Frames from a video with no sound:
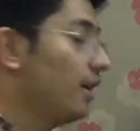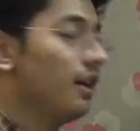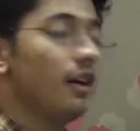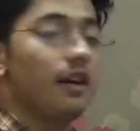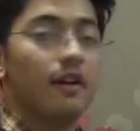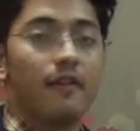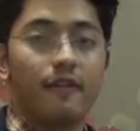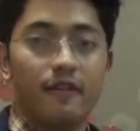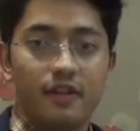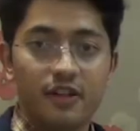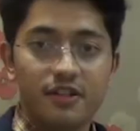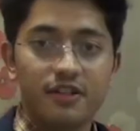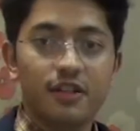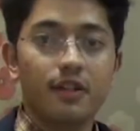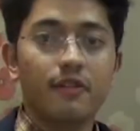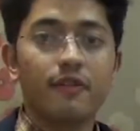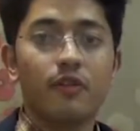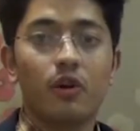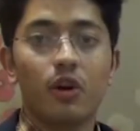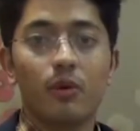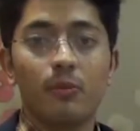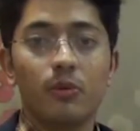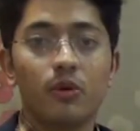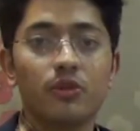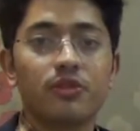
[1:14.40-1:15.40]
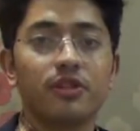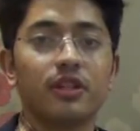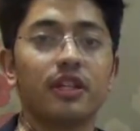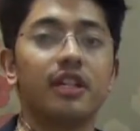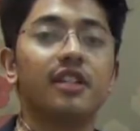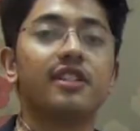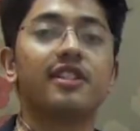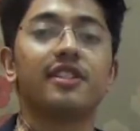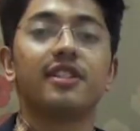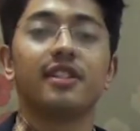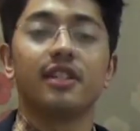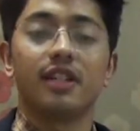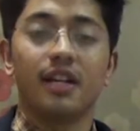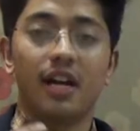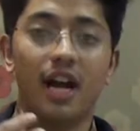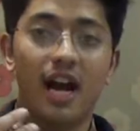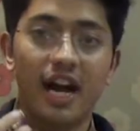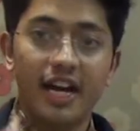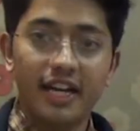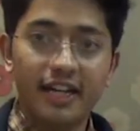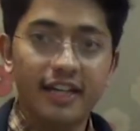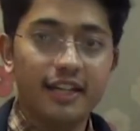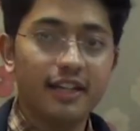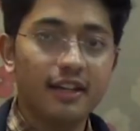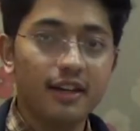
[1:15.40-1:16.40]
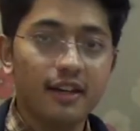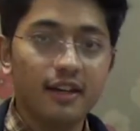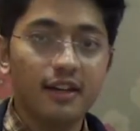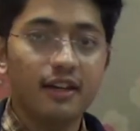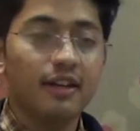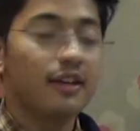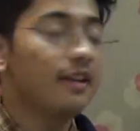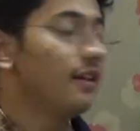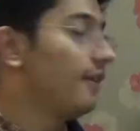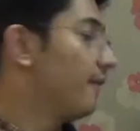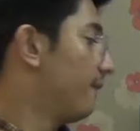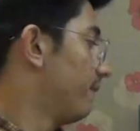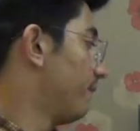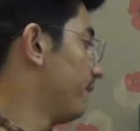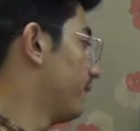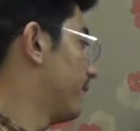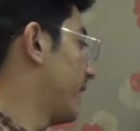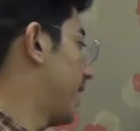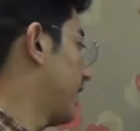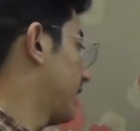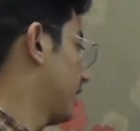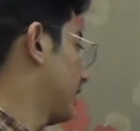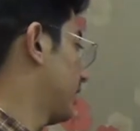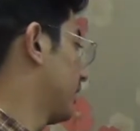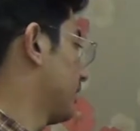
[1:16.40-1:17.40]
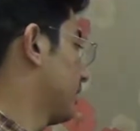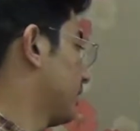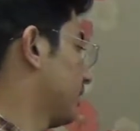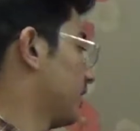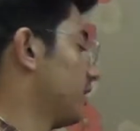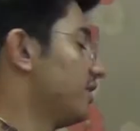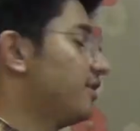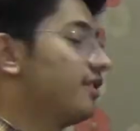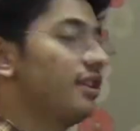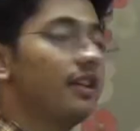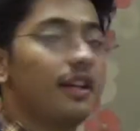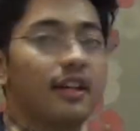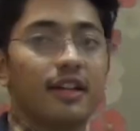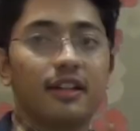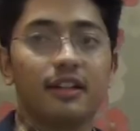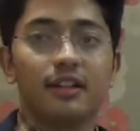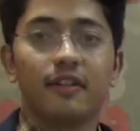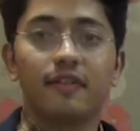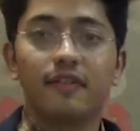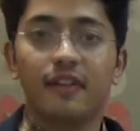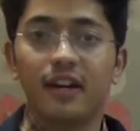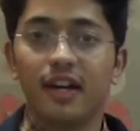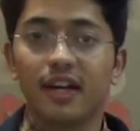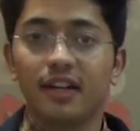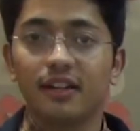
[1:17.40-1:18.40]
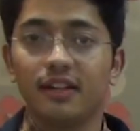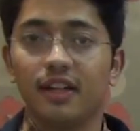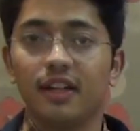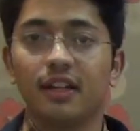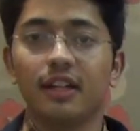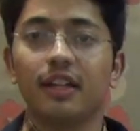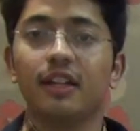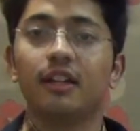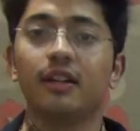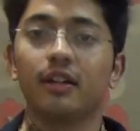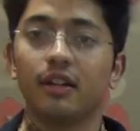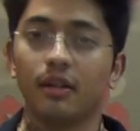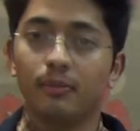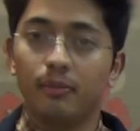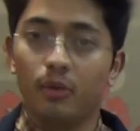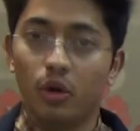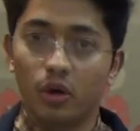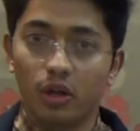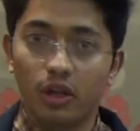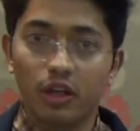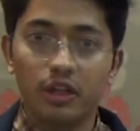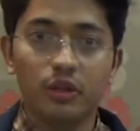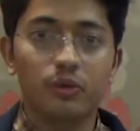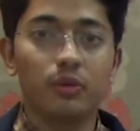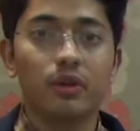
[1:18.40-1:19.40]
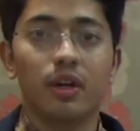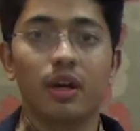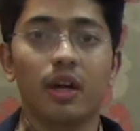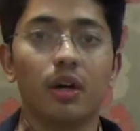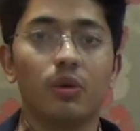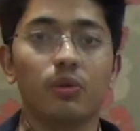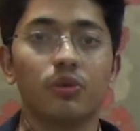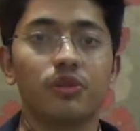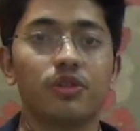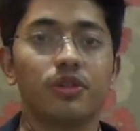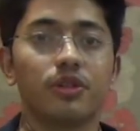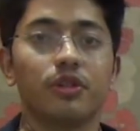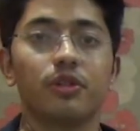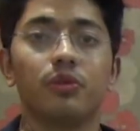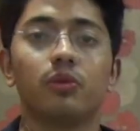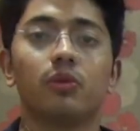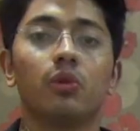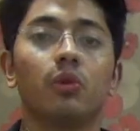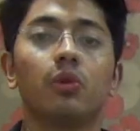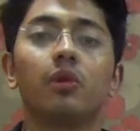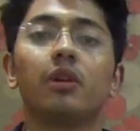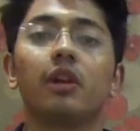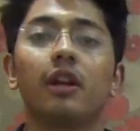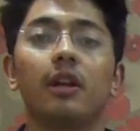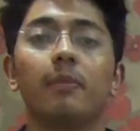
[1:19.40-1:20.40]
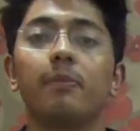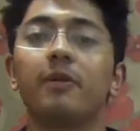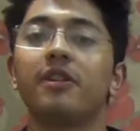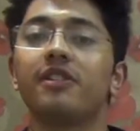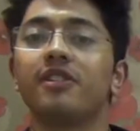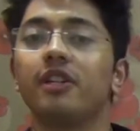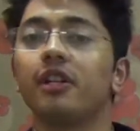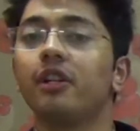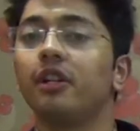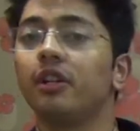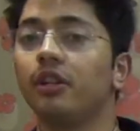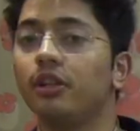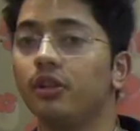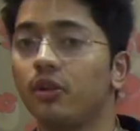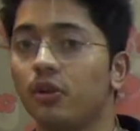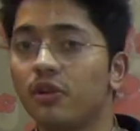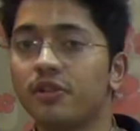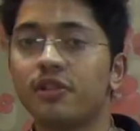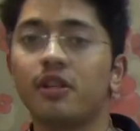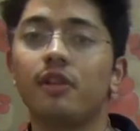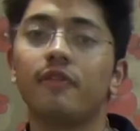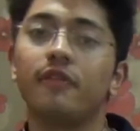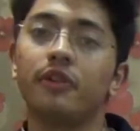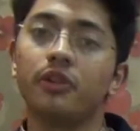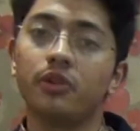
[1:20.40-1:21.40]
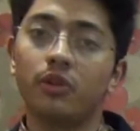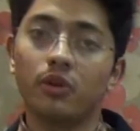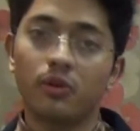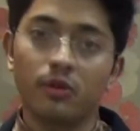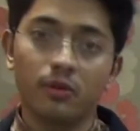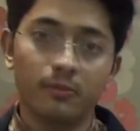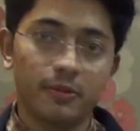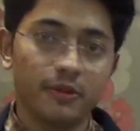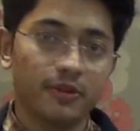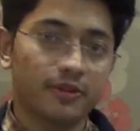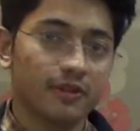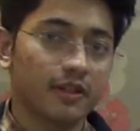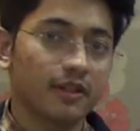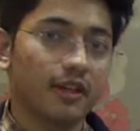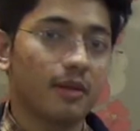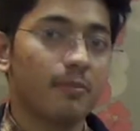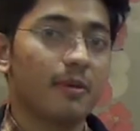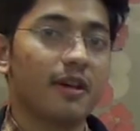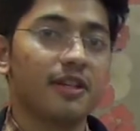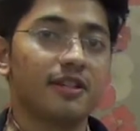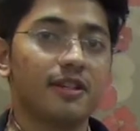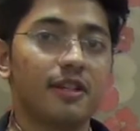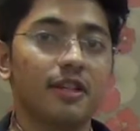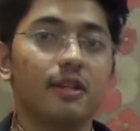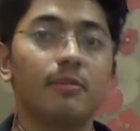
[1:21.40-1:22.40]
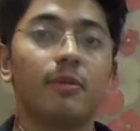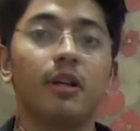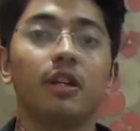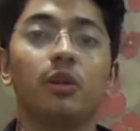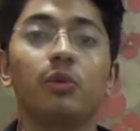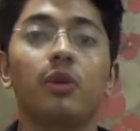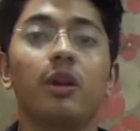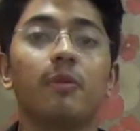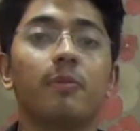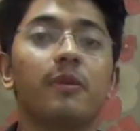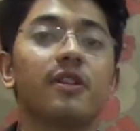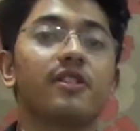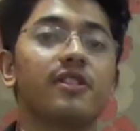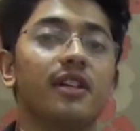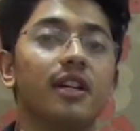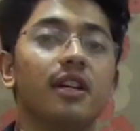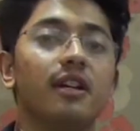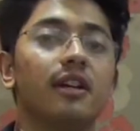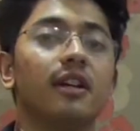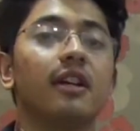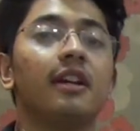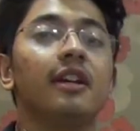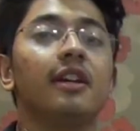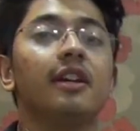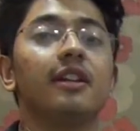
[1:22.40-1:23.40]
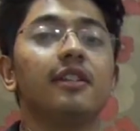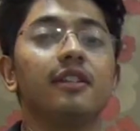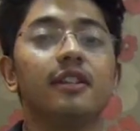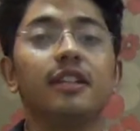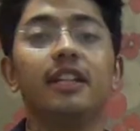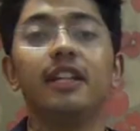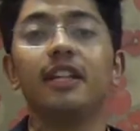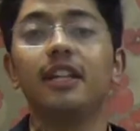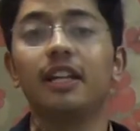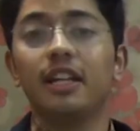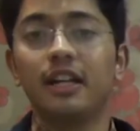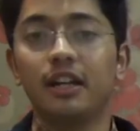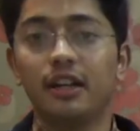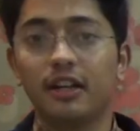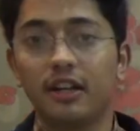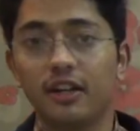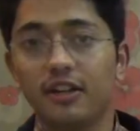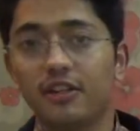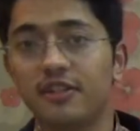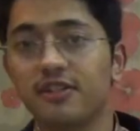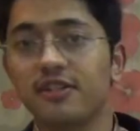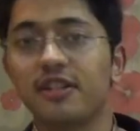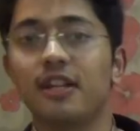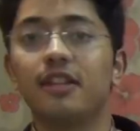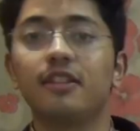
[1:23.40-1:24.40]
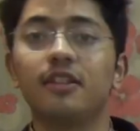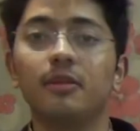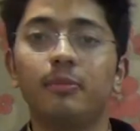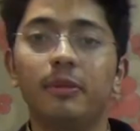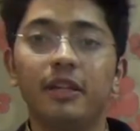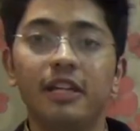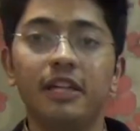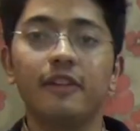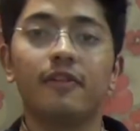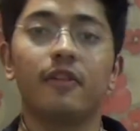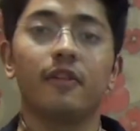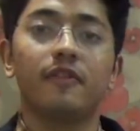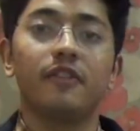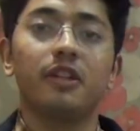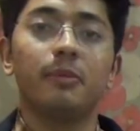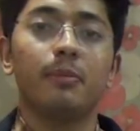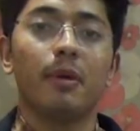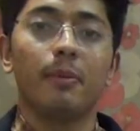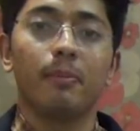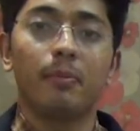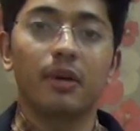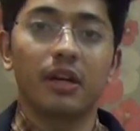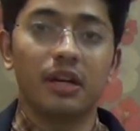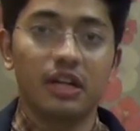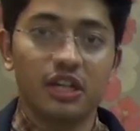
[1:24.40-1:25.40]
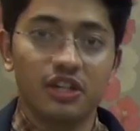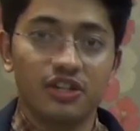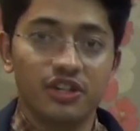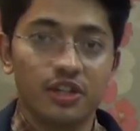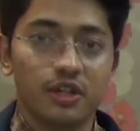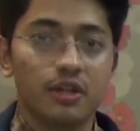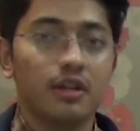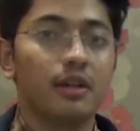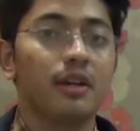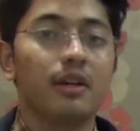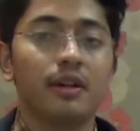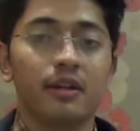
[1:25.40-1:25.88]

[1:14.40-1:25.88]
First and foremost, it's ideal that, considering the fact that in a model UN house you don't represent yourself in your own personal capacity, but you represent the interests and the belief of the member nation,